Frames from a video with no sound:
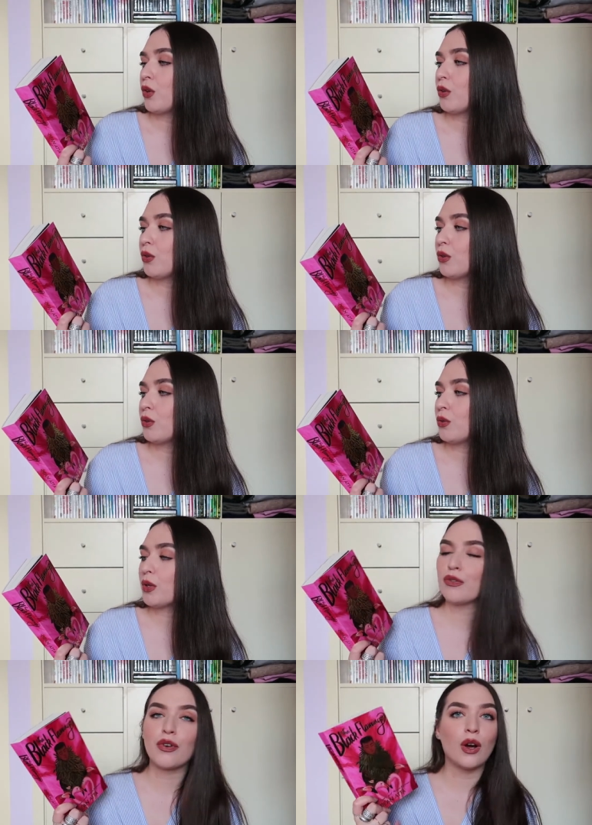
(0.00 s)
who
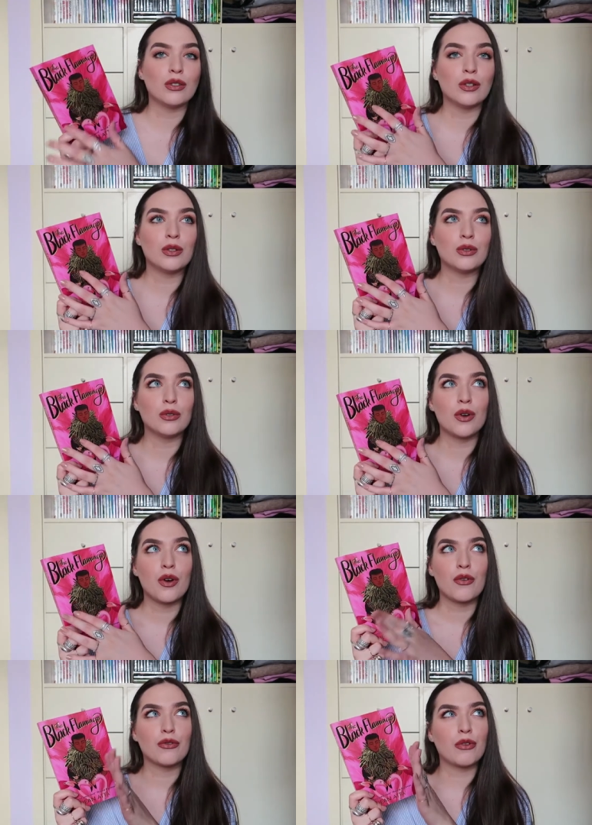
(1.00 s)
we follow
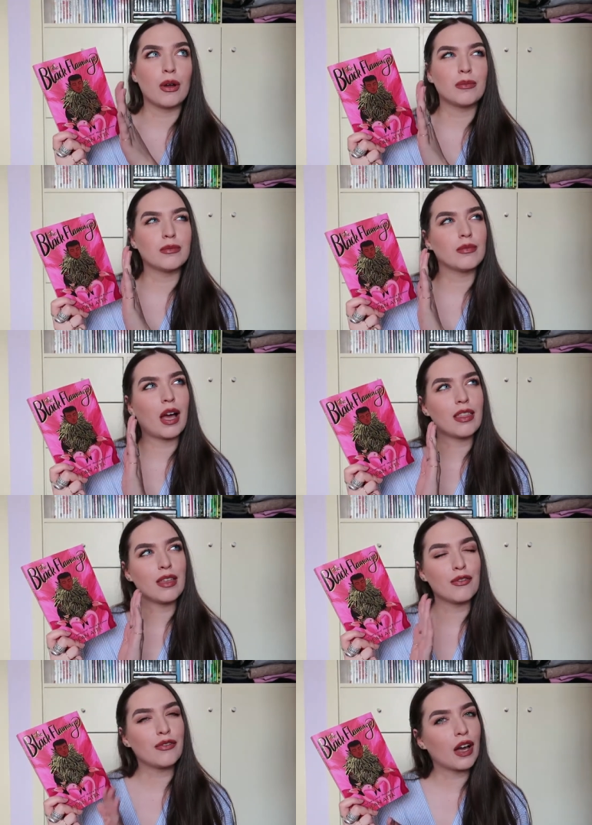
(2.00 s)
from I
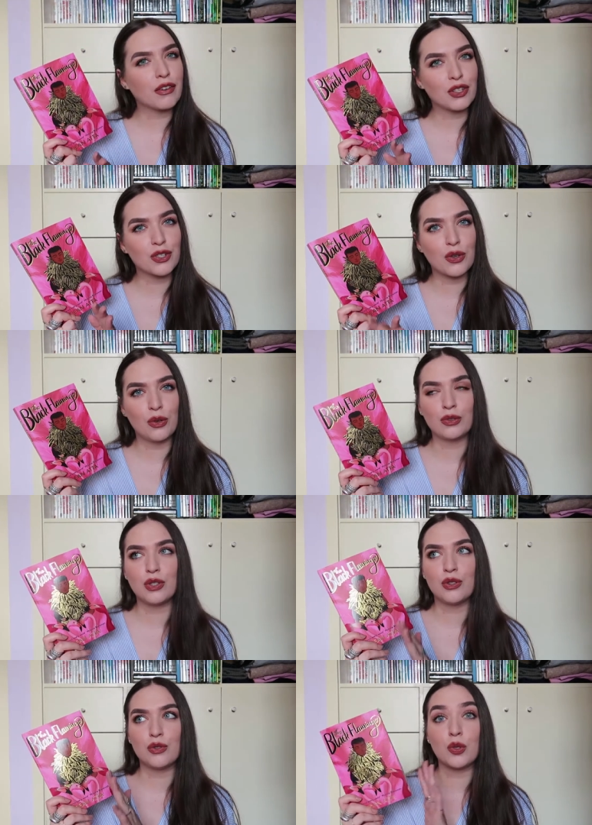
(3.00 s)
think 5 years old
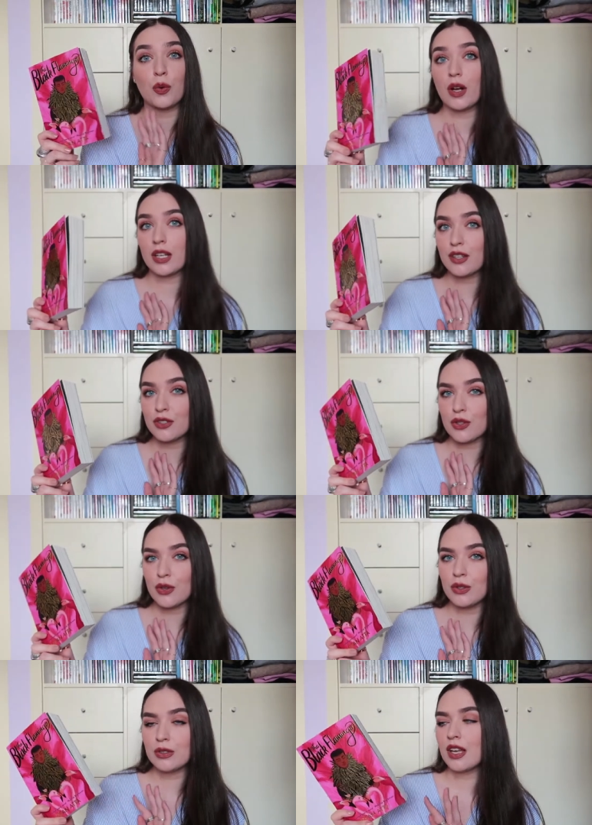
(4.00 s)
to 20 years
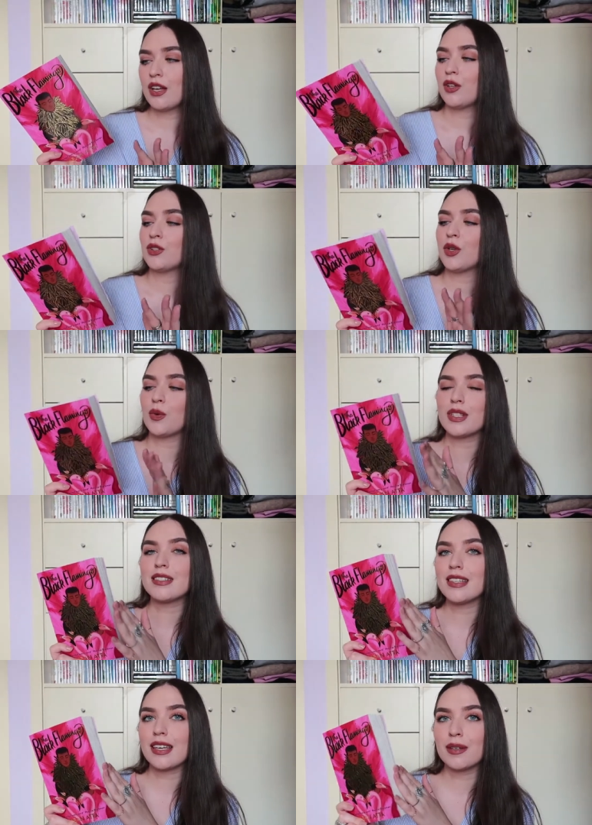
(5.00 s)
old. So we
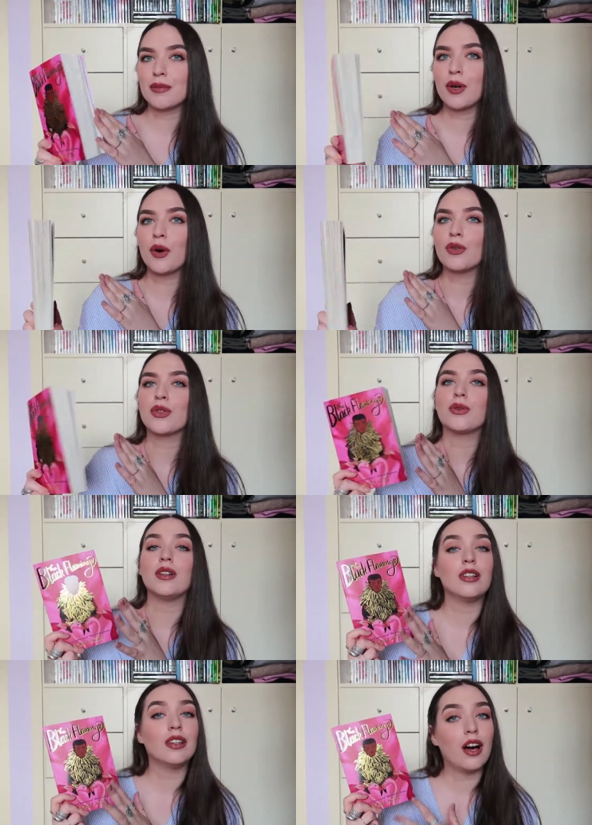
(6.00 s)
see him go through
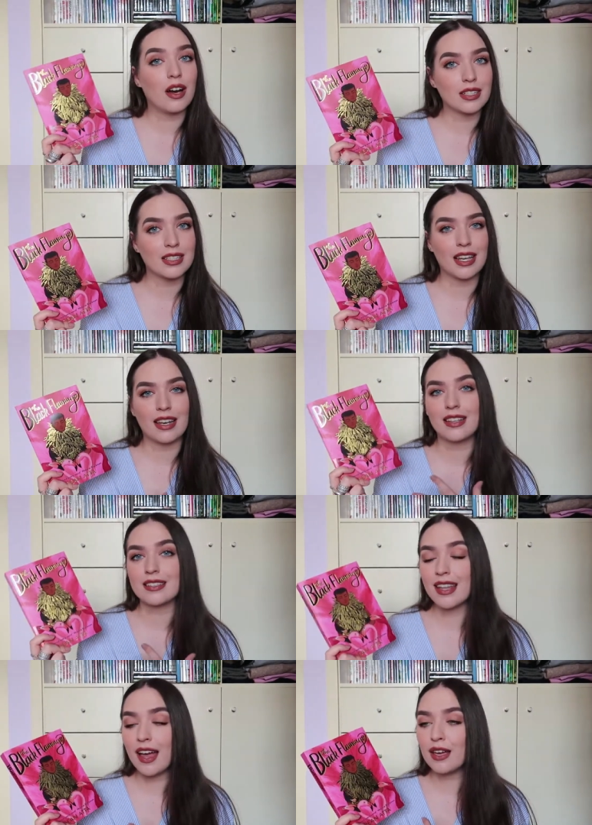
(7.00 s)
a lot in
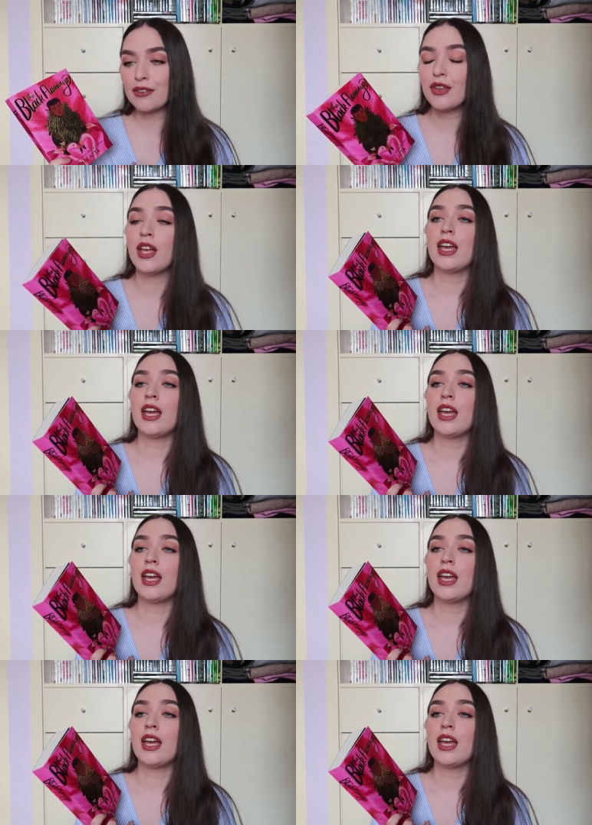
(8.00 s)
his life,